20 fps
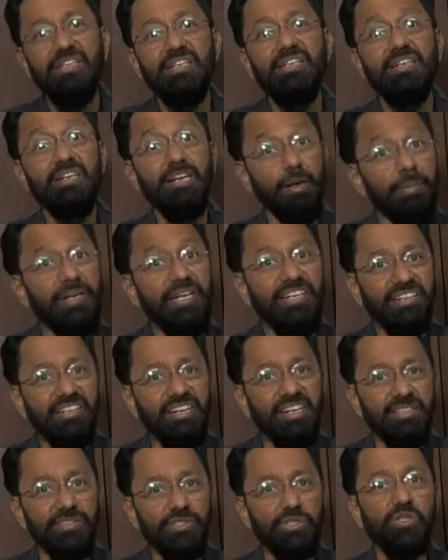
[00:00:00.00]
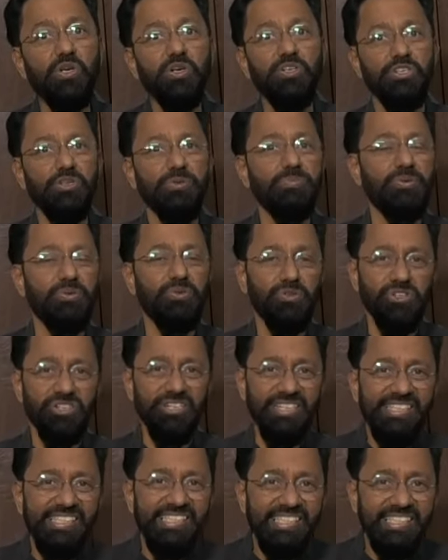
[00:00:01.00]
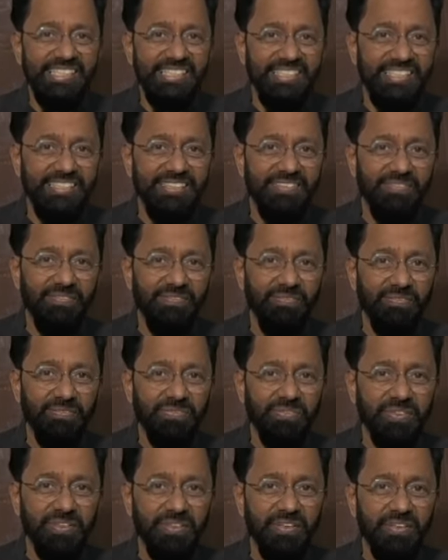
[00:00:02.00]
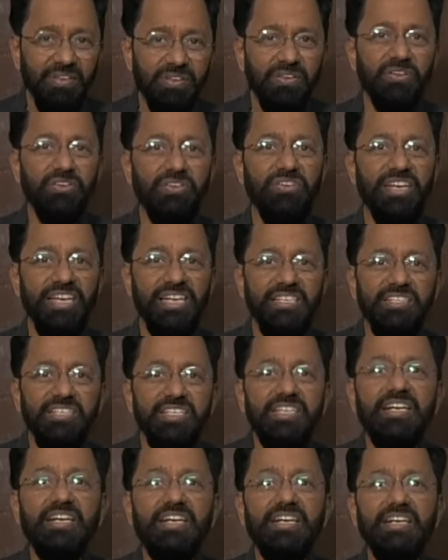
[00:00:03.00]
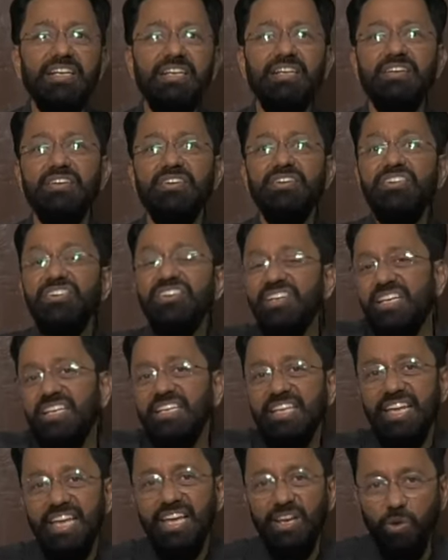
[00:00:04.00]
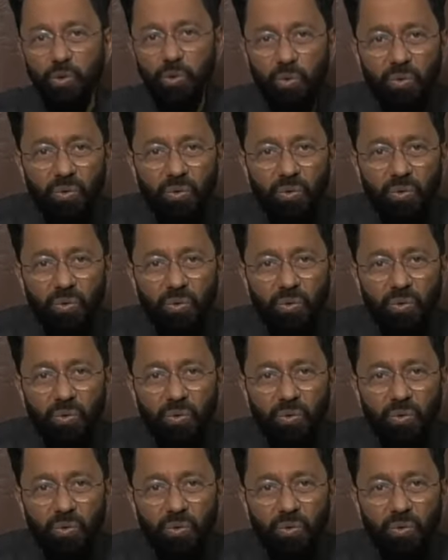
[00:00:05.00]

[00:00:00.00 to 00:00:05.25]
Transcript: Kabir Khan's contribution is creating a real halo